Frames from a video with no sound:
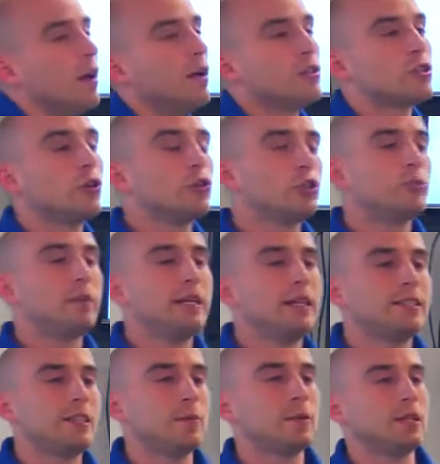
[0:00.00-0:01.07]
Social
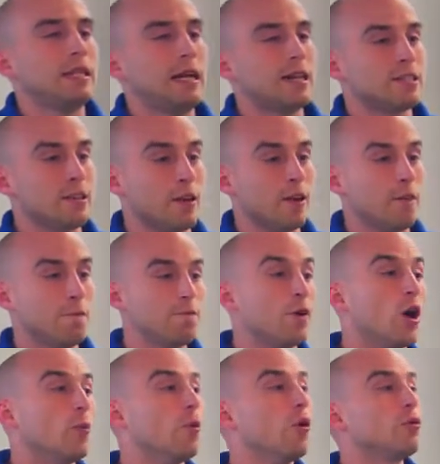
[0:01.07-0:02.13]
media typically has a
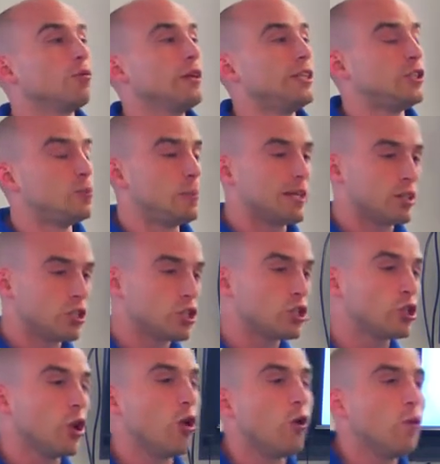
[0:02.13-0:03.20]
far more reach because
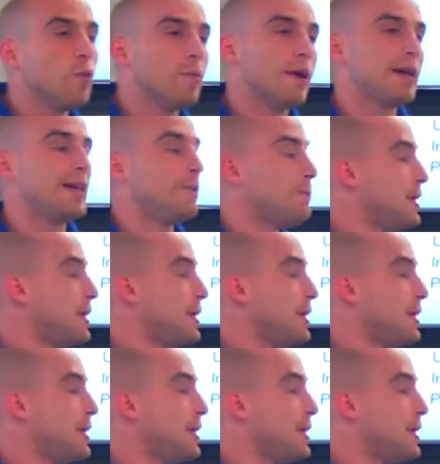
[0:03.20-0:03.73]
so many